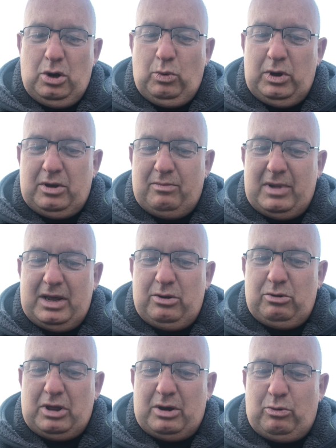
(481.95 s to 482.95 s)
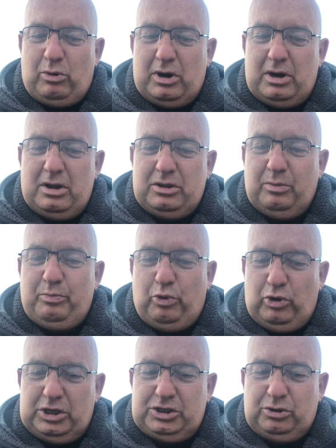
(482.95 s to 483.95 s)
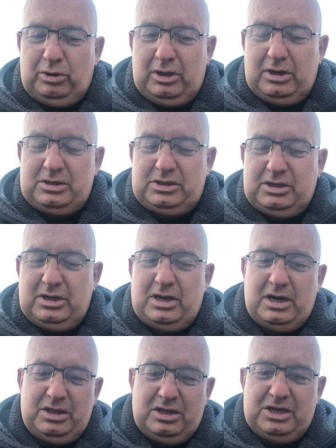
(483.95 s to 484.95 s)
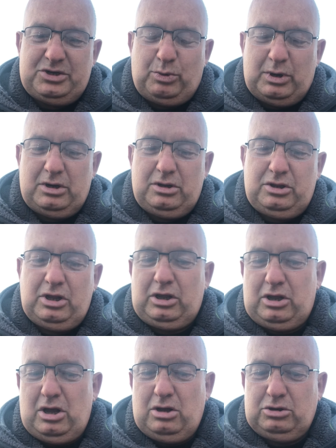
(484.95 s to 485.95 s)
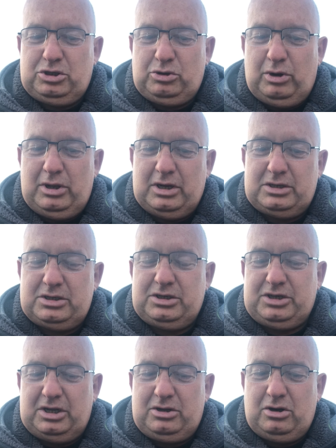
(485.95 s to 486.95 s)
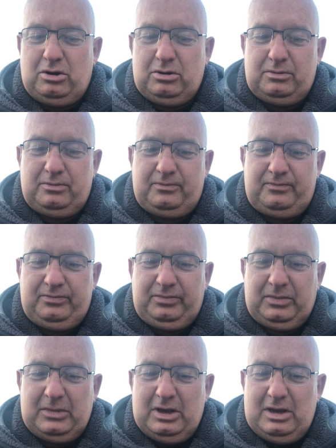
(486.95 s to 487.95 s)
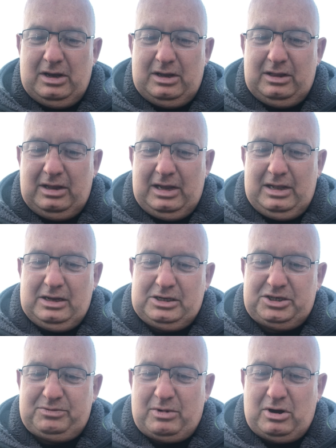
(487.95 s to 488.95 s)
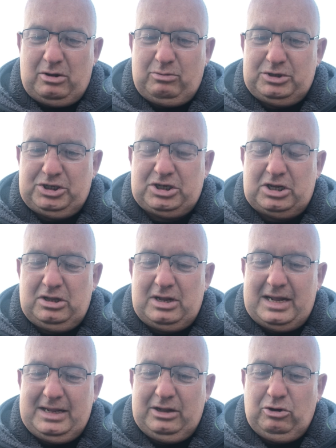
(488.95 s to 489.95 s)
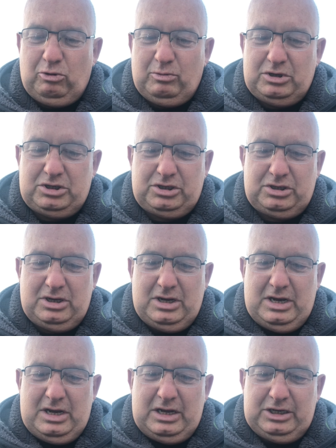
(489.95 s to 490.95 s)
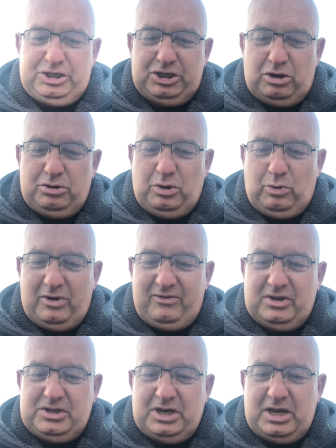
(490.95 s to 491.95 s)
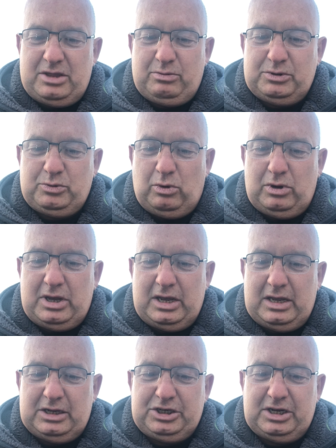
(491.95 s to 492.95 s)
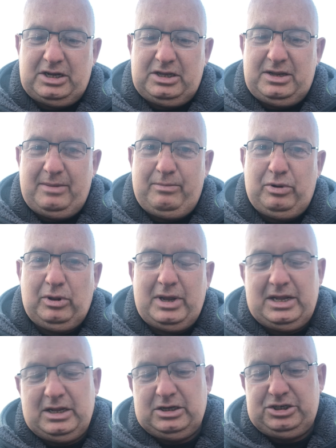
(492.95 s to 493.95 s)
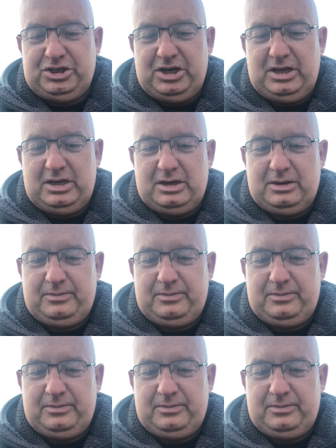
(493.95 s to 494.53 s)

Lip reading: We can make that one the boys' toilet, and this one the girls' toilet, said Con. Leela's smile was sudden and enormous. It showed that one of her teeth was wonky and she had a dimple in her cheek.